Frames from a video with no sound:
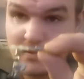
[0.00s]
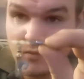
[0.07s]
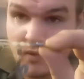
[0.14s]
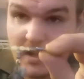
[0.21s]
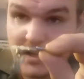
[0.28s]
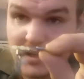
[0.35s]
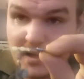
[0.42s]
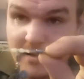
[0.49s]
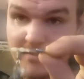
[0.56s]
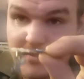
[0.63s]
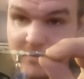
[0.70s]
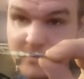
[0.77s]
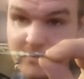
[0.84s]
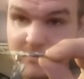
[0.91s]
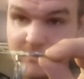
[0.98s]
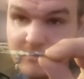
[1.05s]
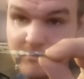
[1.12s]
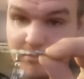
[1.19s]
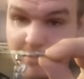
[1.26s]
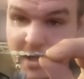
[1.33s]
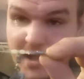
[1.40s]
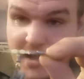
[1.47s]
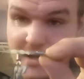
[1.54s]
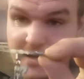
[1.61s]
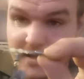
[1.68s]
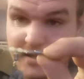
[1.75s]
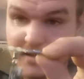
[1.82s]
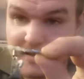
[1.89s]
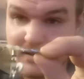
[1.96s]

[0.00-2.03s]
weight clip, bead,